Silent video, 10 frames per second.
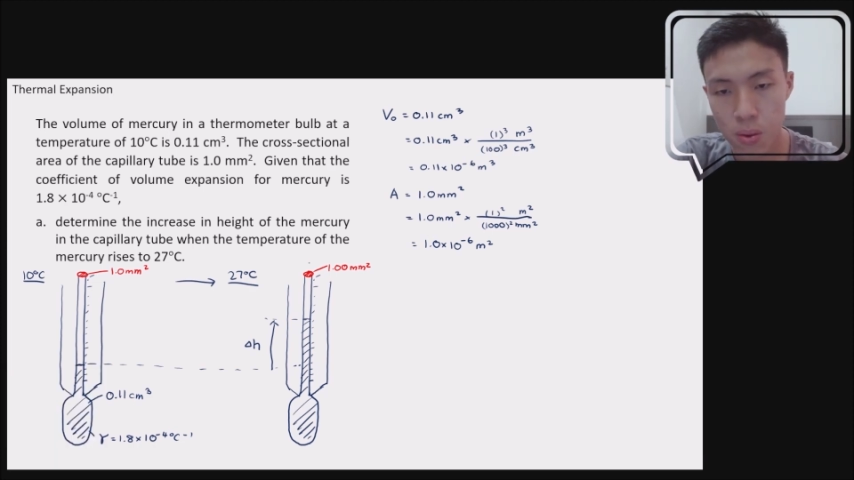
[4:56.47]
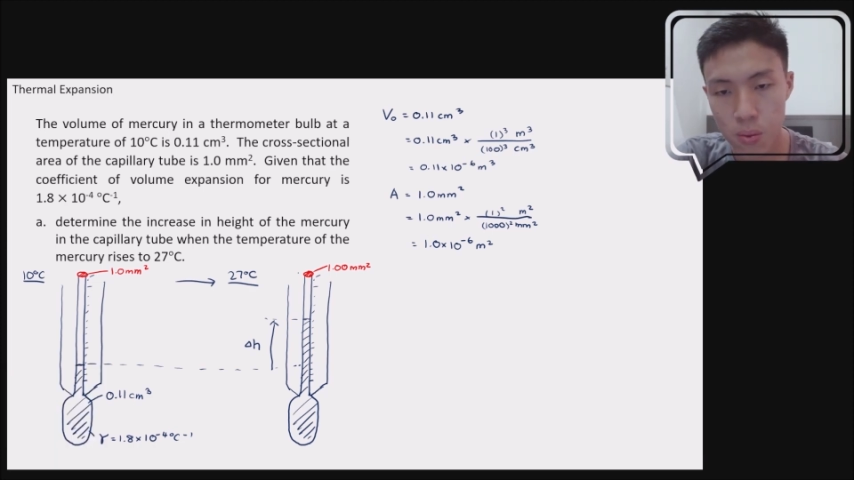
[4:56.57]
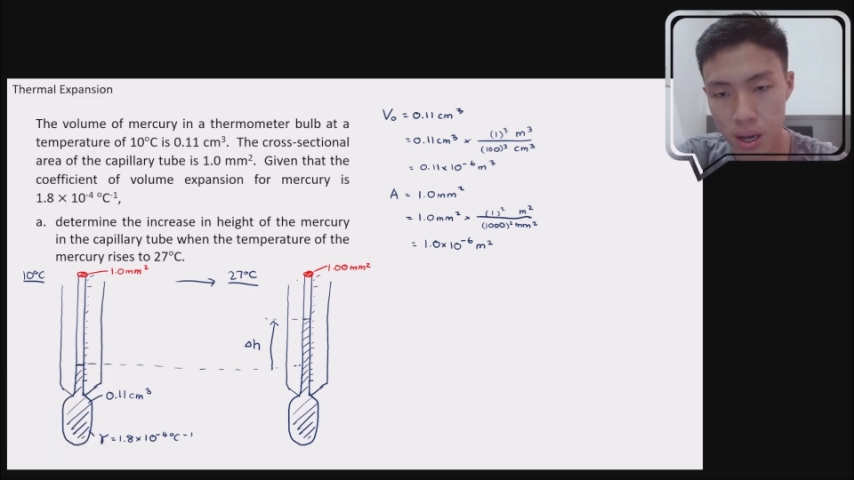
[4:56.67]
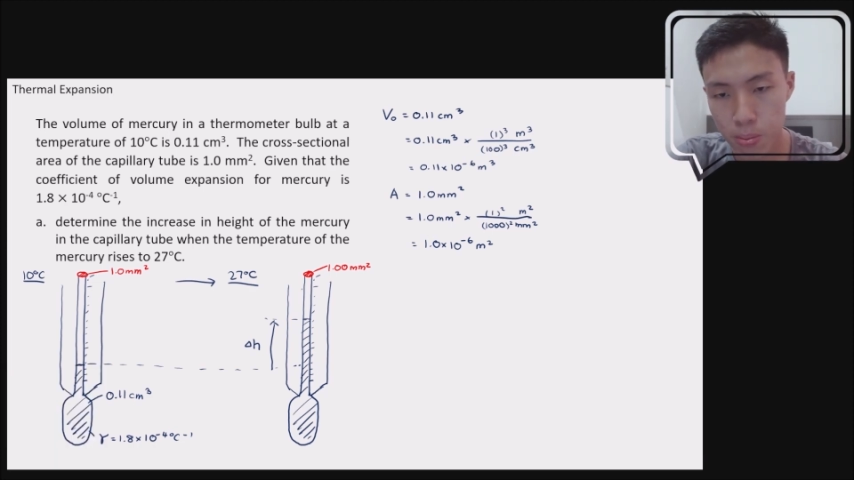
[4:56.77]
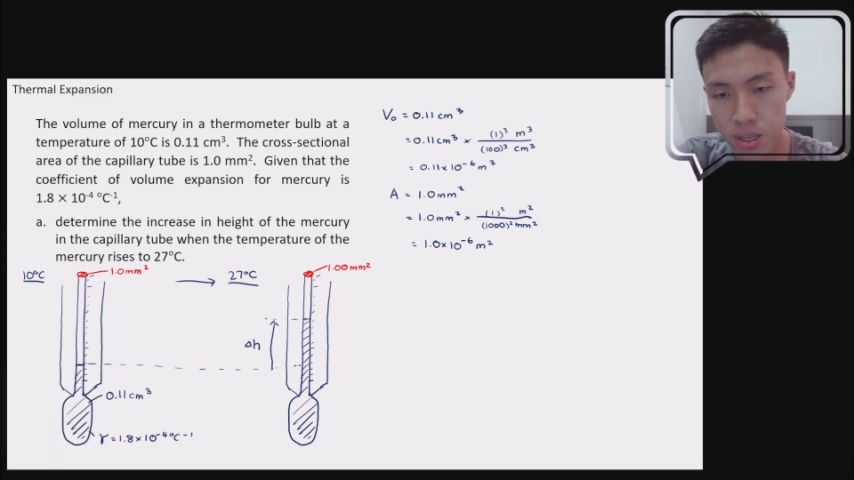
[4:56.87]

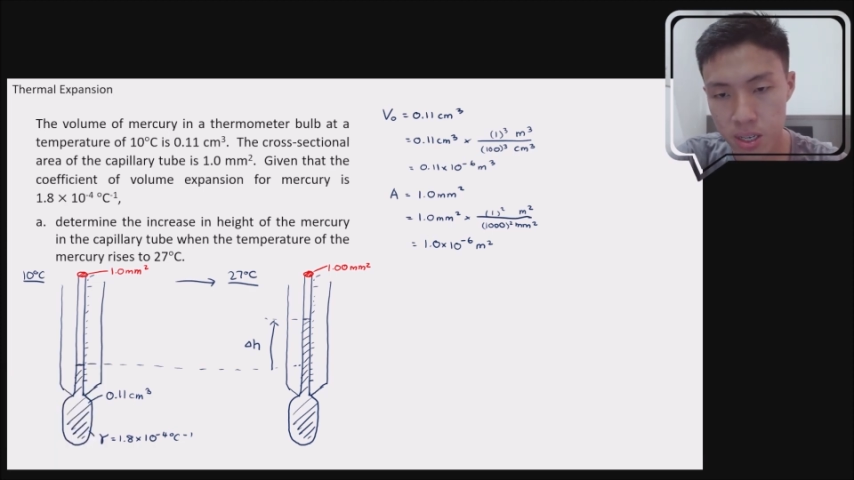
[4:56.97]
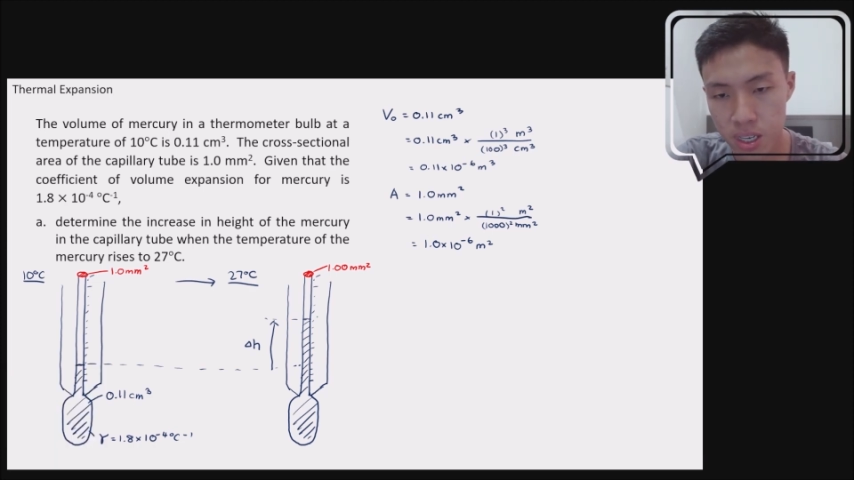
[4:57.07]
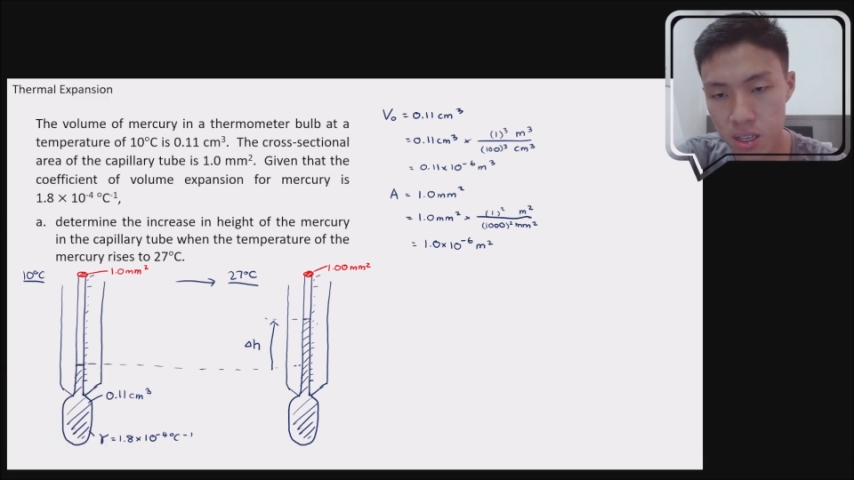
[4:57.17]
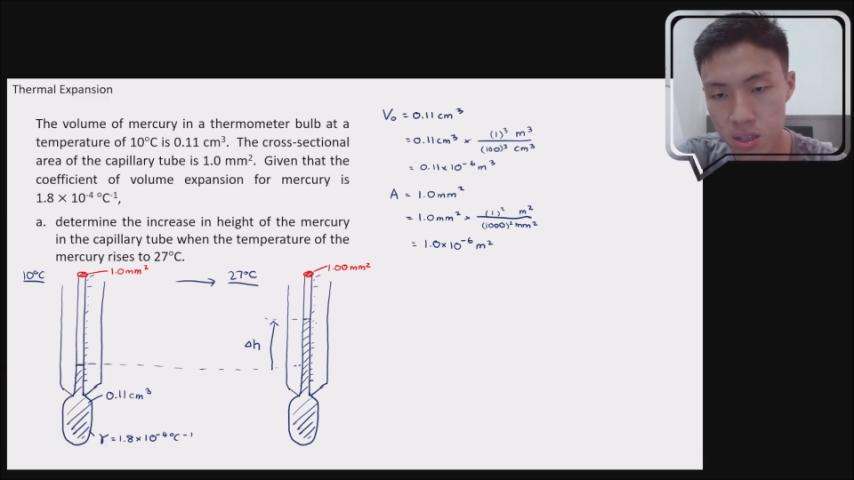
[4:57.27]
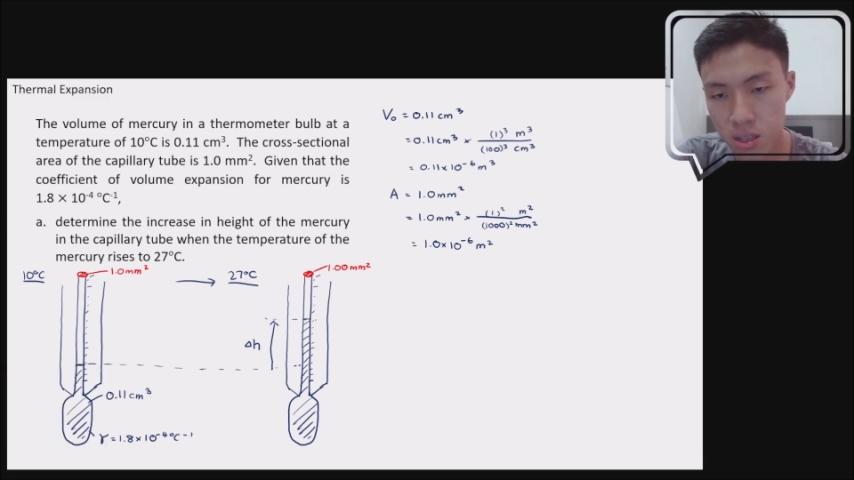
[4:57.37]
what happened
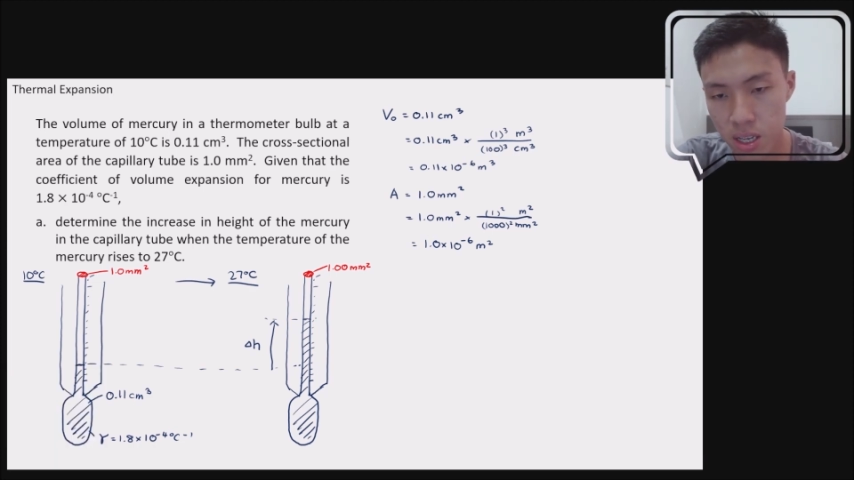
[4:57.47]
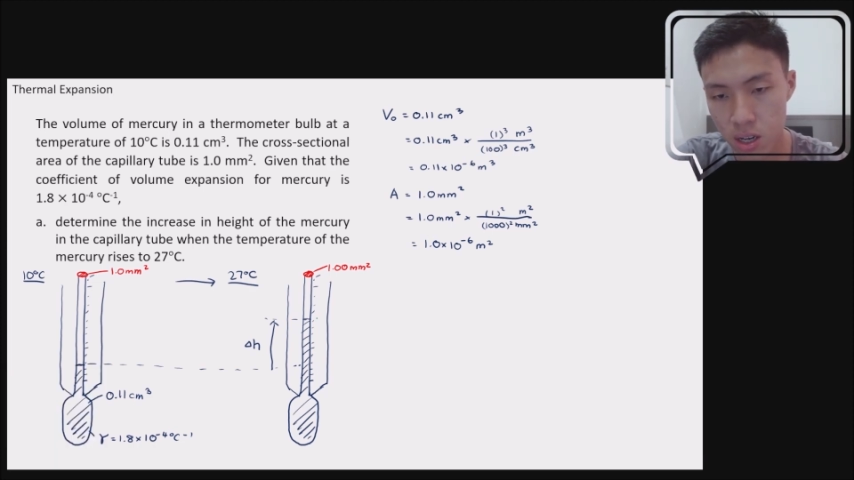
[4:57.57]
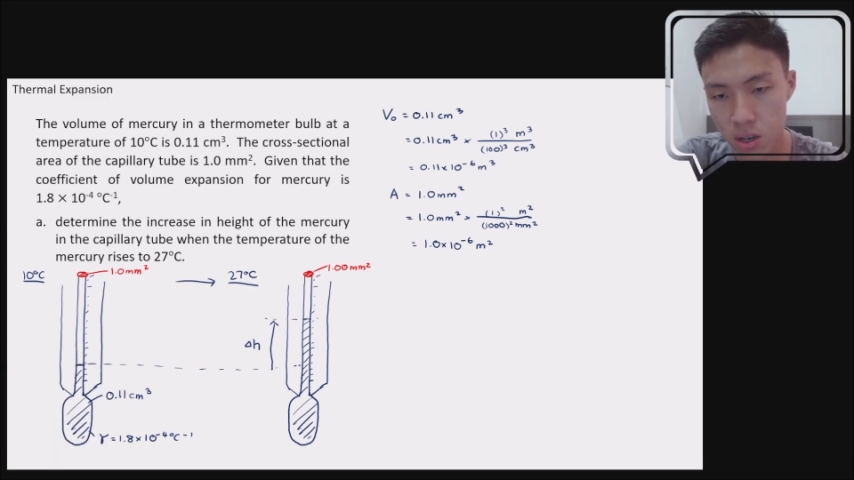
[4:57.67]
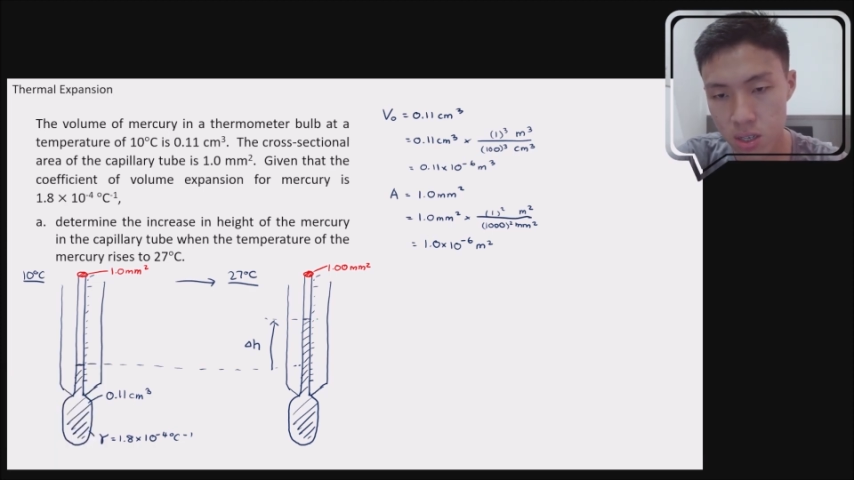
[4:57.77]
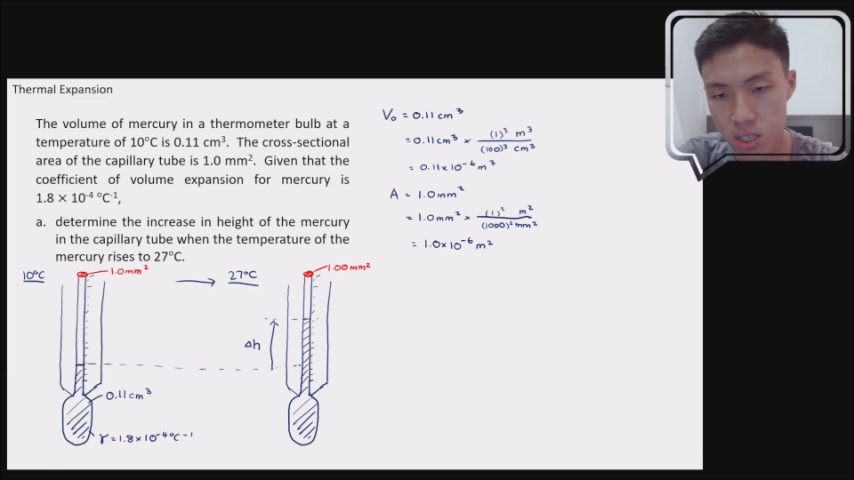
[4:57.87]
here
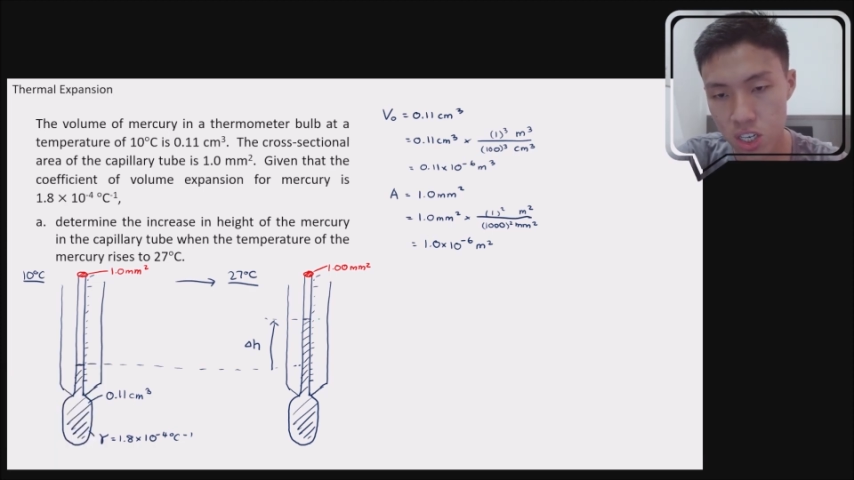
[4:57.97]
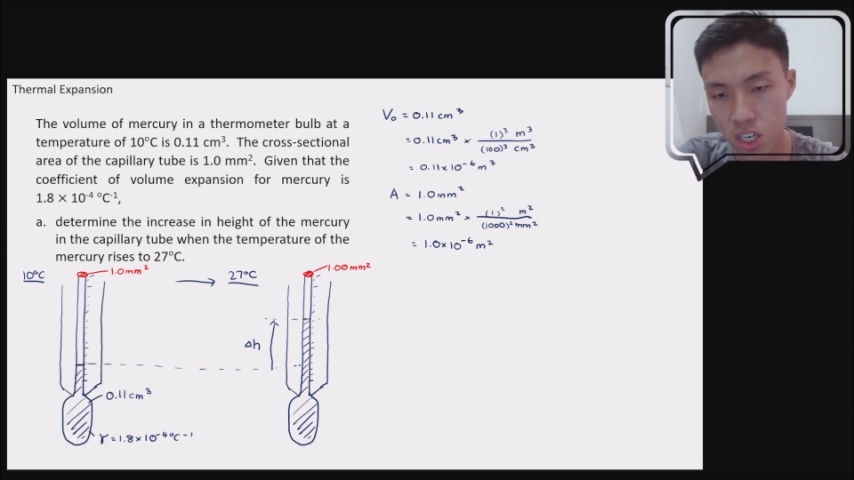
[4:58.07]
that caused a